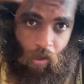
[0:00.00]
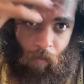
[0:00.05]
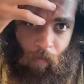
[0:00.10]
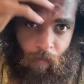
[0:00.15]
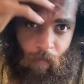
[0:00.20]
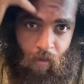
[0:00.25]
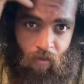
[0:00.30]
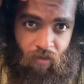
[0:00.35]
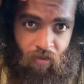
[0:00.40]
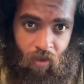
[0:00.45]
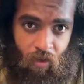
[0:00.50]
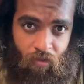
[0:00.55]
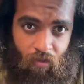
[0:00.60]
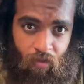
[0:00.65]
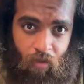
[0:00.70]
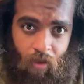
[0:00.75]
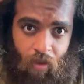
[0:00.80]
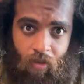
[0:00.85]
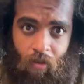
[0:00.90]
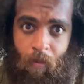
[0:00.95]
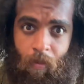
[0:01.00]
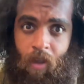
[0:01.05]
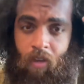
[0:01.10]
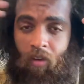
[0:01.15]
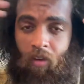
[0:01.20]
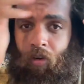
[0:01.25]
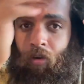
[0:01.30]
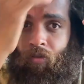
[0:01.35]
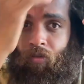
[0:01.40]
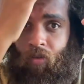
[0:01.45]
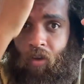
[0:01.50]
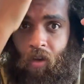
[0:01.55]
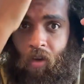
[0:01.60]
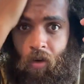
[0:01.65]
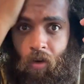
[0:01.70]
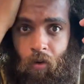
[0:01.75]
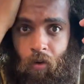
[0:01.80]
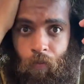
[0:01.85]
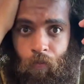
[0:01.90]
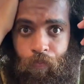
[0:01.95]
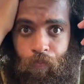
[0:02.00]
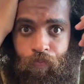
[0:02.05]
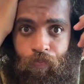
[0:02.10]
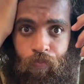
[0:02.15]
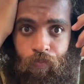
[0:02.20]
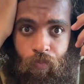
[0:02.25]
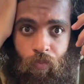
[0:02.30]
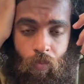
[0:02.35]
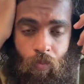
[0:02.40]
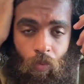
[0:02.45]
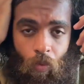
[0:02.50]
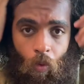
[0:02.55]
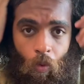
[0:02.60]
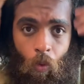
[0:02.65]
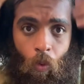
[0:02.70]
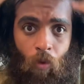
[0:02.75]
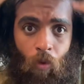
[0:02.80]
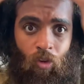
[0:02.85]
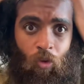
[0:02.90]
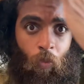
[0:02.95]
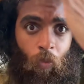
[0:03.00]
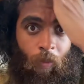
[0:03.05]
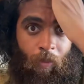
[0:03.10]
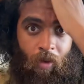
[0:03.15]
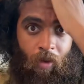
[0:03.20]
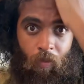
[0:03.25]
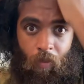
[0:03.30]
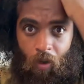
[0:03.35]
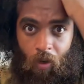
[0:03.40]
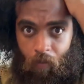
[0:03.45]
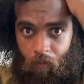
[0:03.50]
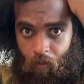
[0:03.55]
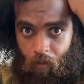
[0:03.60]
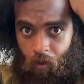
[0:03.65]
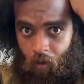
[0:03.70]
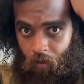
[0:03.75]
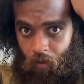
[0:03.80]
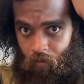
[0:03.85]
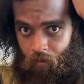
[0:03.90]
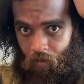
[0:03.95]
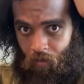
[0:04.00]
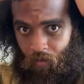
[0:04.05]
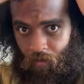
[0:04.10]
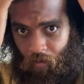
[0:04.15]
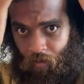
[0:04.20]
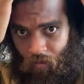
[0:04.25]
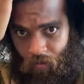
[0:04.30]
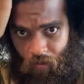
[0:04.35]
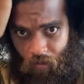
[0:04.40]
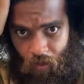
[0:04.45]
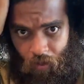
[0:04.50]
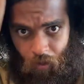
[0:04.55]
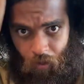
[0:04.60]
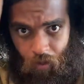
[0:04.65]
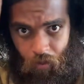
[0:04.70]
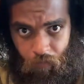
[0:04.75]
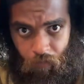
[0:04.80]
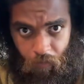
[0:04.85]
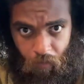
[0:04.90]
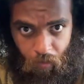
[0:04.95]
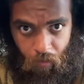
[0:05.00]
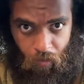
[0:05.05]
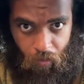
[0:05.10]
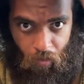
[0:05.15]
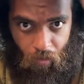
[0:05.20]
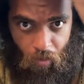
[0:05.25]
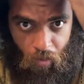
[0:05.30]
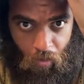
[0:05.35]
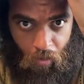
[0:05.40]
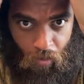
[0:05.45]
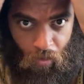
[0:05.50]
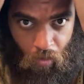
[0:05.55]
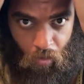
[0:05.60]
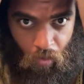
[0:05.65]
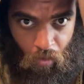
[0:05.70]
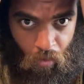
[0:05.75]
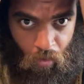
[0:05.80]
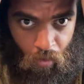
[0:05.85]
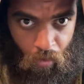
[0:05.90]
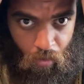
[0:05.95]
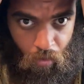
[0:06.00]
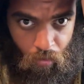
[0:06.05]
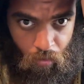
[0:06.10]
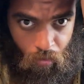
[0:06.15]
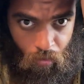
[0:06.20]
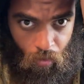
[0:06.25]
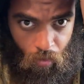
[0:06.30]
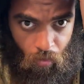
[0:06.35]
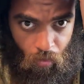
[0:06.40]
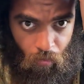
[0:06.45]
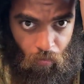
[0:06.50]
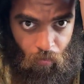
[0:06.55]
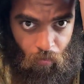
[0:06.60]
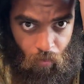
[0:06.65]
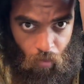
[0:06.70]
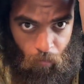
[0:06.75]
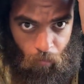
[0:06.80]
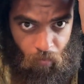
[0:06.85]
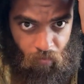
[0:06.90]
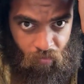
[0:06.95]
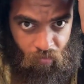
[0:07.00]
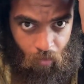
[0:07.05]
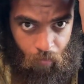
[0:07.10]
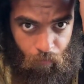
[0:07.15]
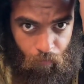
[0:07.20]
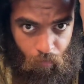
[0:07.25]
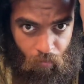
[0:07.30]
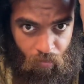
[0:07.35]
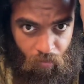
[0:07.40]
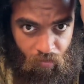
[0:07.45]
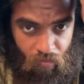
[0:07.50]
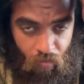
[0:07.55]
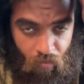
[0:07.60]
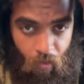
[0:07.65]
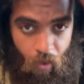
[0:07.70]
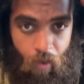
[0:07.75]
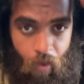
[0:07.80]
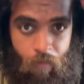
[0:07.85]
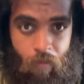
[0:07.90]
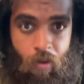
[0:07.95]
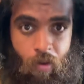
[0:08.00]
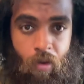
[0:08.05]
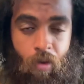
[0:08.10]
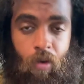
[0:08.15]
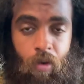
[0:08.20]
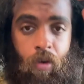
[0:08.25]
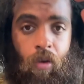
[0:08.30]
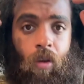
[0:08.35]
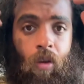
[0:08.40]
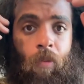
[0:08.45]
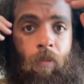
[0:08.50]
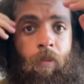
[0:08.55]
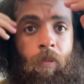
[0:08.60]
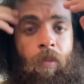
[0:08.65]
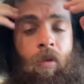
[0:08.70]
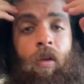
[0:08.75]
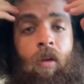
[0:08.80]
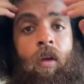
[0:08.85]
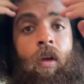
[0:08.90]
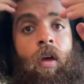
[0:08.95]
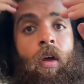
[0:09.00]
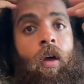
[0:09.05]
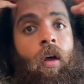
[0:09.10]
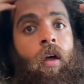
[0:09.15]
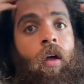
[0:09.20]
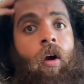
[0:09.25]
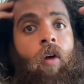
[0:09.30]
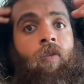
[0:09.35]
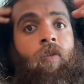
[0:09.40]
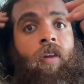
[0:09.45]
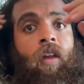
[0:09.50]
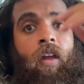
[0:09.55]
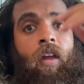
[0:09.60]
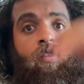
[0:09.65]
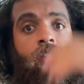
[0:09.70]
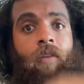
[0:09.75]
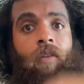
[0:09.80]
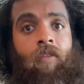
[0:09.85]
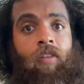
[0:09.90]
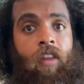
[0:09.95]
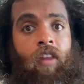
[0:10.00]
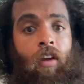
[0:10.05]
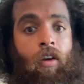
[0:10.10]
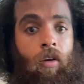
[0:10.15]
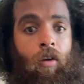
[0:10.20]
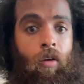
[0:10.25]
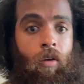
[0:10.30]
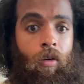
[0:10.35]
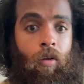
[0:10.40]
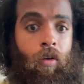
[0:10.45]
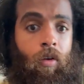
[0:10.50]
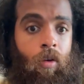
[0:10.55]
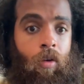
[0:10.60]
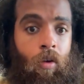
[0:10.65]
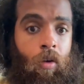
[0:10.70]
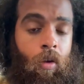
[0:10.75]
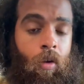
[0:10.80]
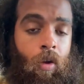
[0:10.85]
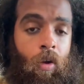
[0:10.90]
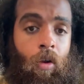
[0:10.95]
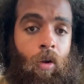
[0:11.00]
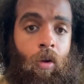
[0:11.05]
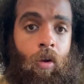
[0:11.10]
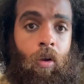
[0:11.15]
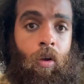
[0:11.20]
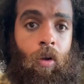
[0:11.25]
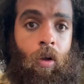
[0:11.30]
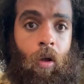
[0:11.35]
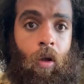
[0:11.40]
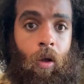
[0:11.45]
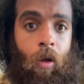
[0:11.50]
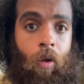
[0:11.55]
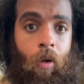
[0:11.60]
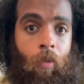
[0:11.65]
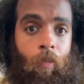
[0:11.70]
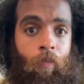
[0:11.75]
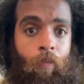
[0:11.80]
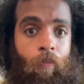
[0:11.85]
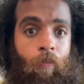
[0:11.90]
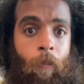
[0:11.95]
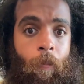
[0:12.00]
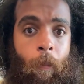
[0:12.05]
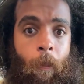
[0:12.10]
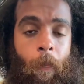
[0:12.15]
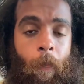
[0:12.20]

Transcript: and it sucks as a man to lose your hair, or as a woman, whatever. Like it's just, it's not a good feeling. So I'm just thankful to still have it, and hopefully it gets even thicker. Um,